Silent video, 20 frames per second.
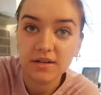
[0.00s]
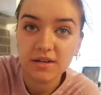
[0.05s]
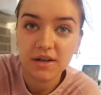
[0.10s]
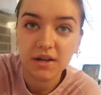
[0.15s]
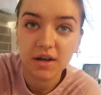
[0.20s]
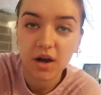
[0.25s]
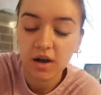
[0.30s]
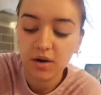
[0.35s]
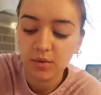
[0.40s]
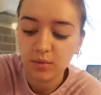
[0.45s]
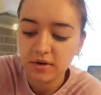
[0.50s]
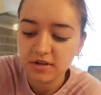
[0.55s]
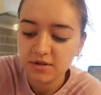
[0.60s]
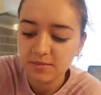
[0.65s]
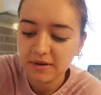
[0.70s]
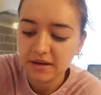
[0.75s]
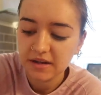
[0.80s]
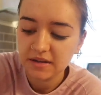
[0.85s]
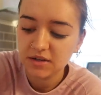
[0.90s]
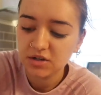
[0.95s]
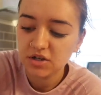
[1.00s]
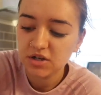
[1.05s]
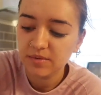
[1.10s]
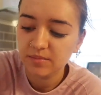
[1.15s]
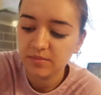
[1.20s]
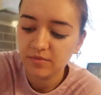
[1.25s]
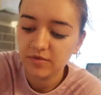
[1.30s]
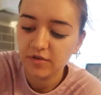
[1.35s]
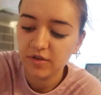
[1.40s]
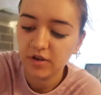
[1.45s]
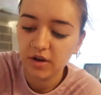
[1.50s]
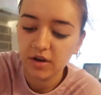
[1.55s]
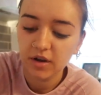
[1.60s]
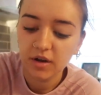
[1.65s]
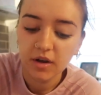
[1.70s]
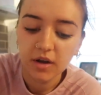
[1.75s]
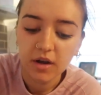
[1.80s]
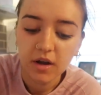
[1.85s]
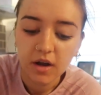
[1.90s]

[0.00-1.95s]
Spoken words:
I said I kind of wanted to be in the gym for